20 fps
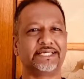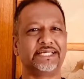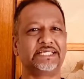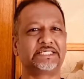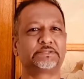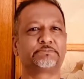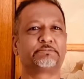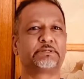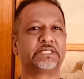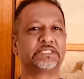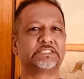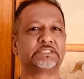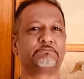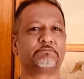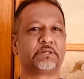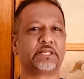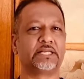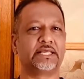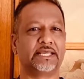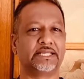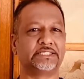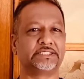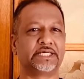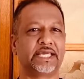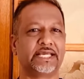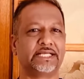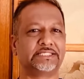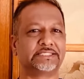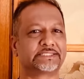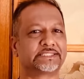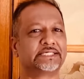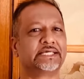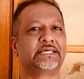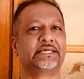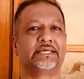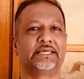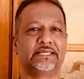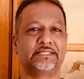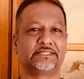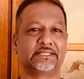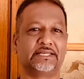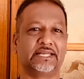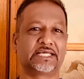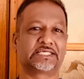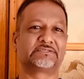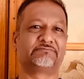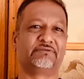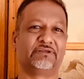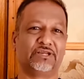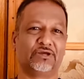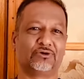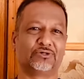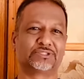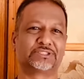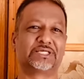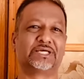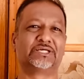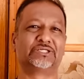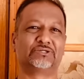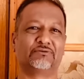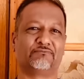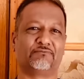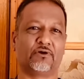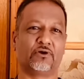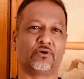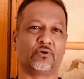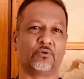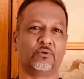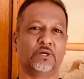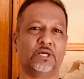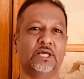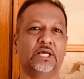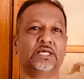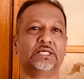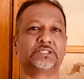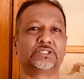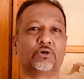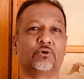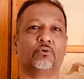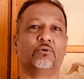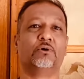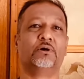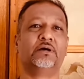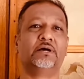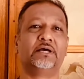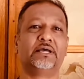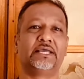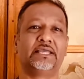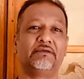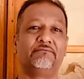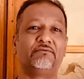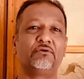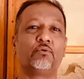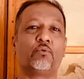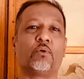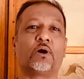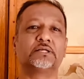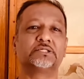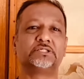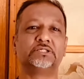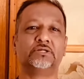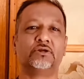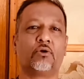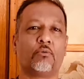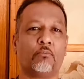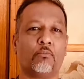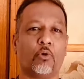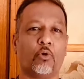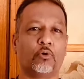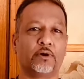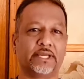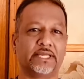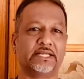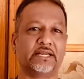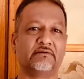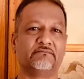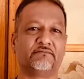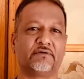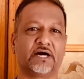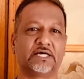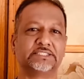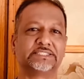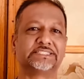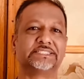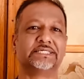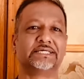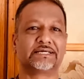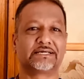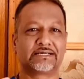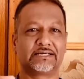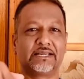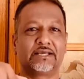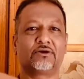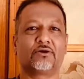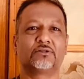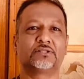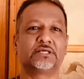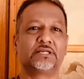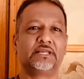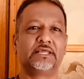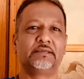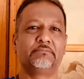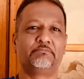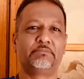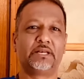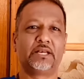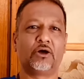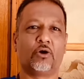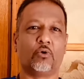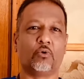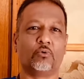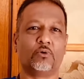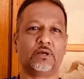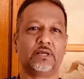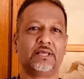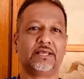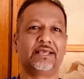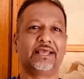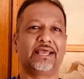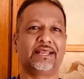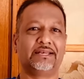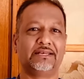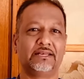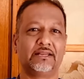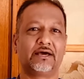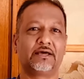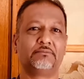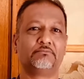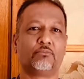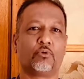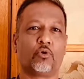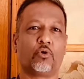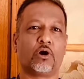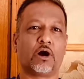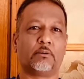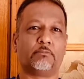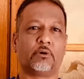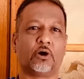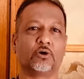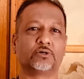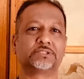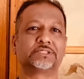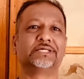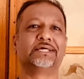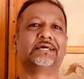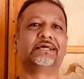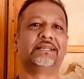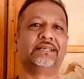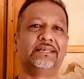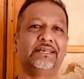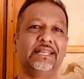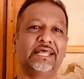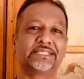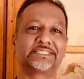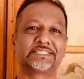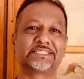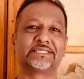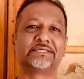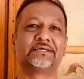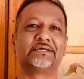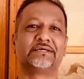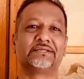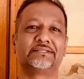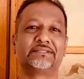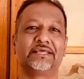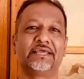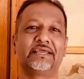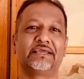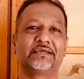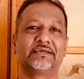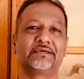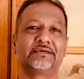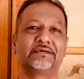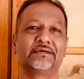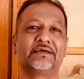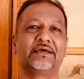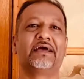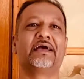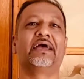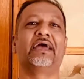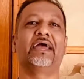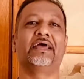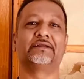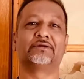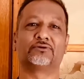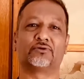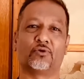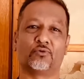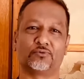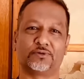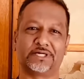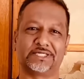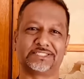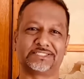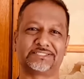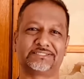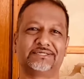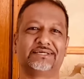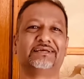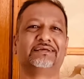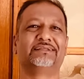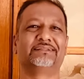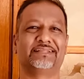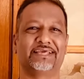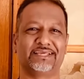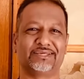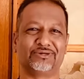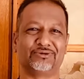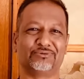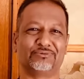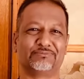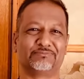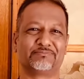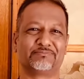each principle entails in the next videos to follow. So if you want to know more in advance, click on the link below and learn more about Let's Think and Grow Rich. Thank you.